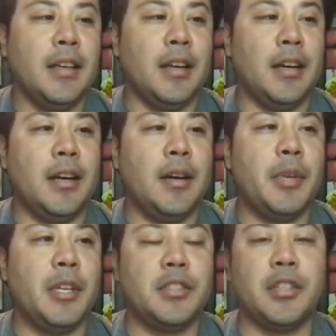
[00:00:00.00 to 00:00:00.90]

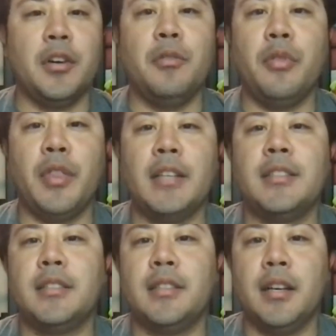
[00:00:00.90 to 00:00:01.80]
And so
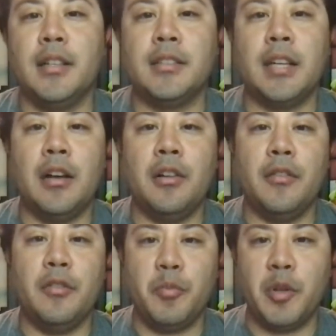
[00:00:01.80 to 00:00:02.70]
that's the style
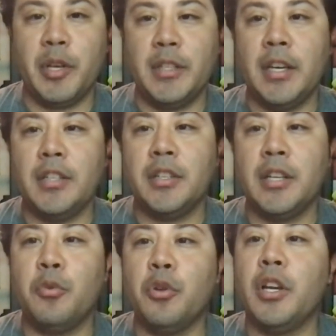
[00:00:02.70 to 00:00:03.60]
of implementation
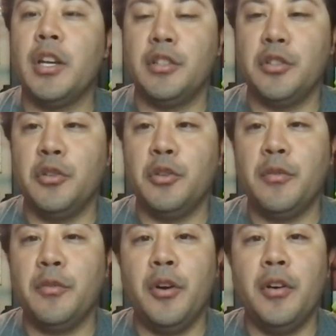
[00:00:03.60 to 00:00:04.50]
that we're looking to do in
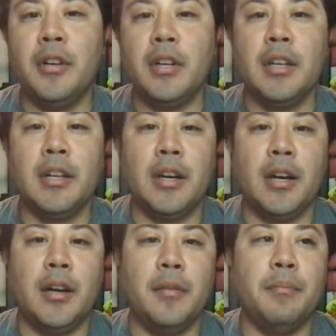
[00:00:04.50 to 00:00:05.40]
the fall.
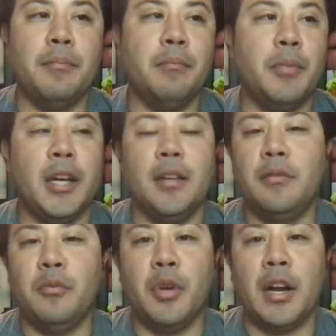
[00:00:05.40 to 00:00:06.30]
But
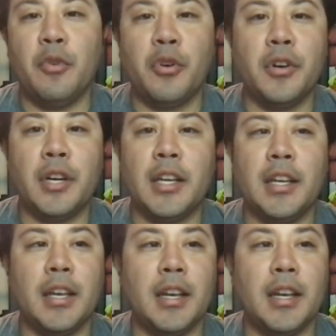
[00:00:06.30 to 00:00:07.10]
whatever can get